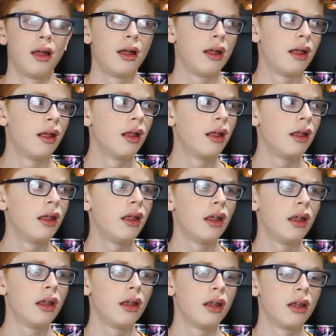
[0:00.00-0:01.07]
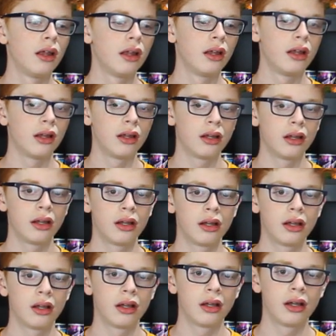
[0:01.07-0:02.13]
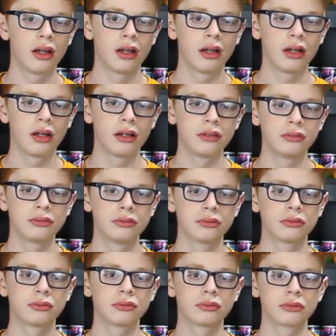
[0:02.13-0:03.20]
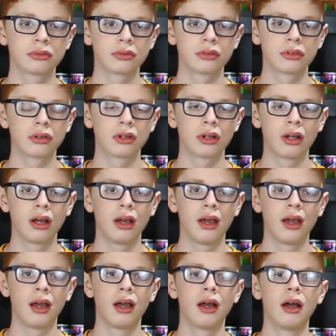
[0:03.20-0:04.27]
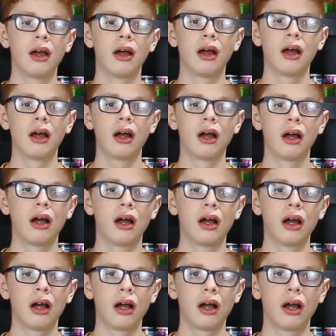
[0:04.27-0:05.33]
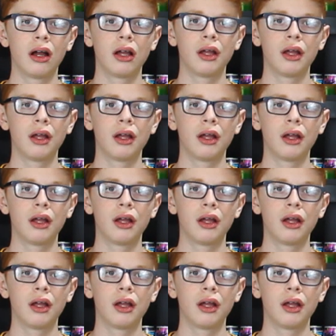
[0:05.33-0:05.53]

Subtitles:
(not speaking)